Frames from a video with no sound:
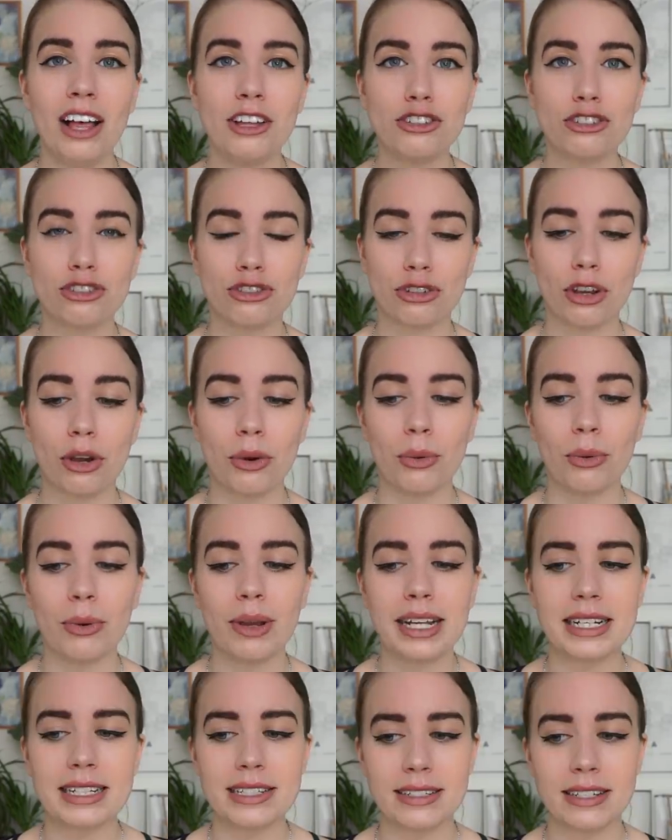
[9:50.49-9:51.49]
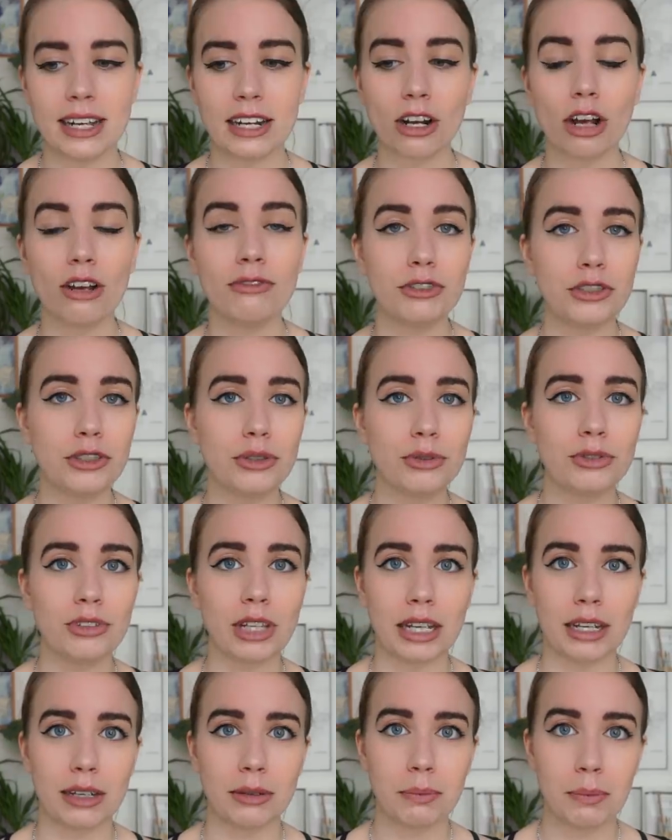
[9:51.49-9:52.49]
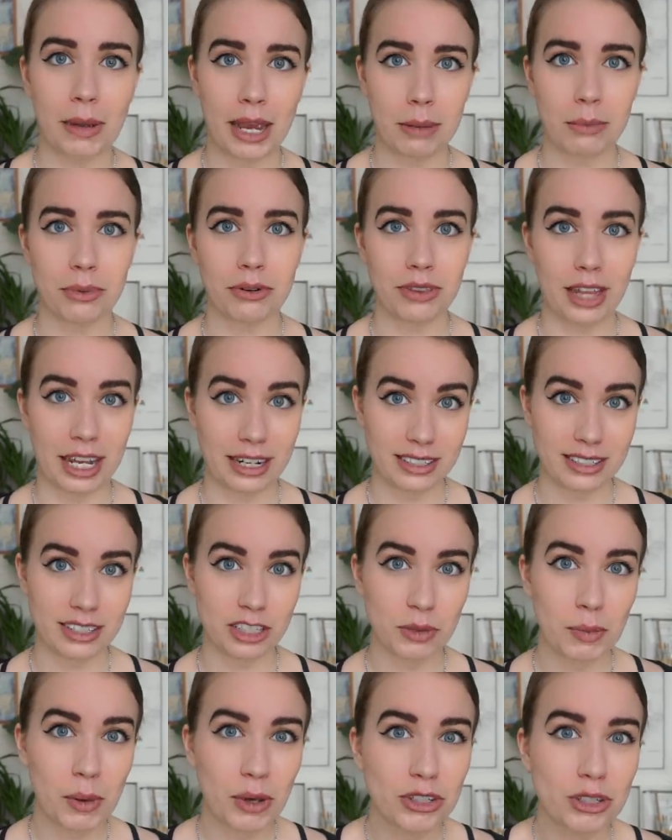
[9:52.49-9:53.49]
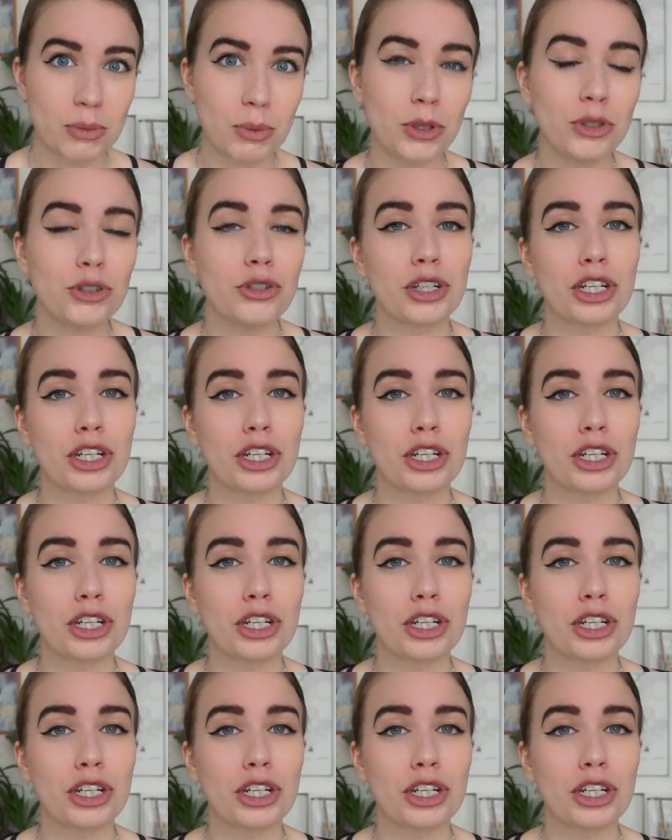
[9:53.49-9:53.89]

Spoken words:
So instead of using paper that is disposable,